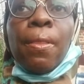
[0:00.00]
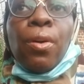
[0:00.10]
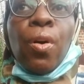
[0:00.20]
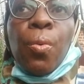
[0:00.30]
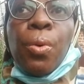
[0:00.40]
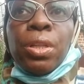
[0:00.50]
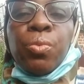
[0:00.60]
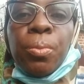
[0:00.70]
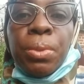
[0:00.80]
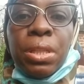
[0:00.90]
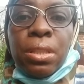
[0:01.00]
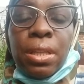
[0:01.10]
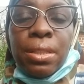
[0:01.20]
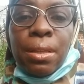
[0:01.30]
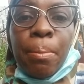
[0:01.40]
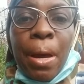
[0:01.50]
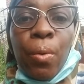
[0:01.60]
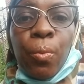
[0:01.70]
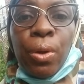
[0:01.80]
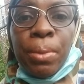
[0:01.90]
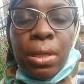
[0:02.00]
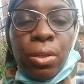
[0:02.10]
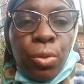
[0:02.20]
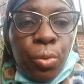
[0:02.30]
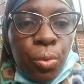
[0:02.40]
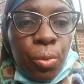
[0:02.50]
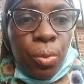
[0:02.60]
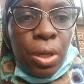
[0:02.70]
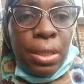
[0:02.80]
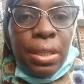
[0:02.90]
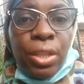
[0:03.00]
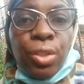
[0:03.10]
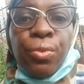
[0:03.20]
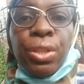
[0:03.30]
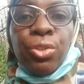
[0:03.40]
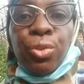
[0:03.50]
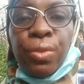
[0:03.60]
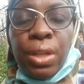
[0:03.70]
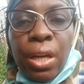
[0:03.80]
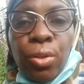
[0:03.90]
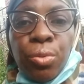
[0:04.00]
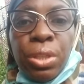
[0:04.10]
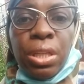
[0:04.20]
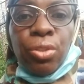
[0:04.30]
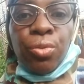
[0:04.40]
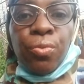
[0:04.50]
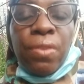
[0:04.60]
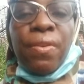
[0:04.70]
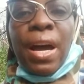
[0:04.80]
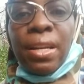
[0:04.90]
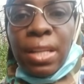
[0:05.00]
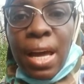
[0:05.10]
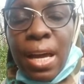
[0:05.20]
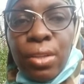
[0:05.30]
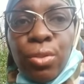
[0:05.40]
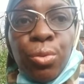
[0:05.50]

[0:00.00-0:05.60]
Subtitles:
The Whole Wellness Woman is about women who need to rejuvenate, who need to revitalize,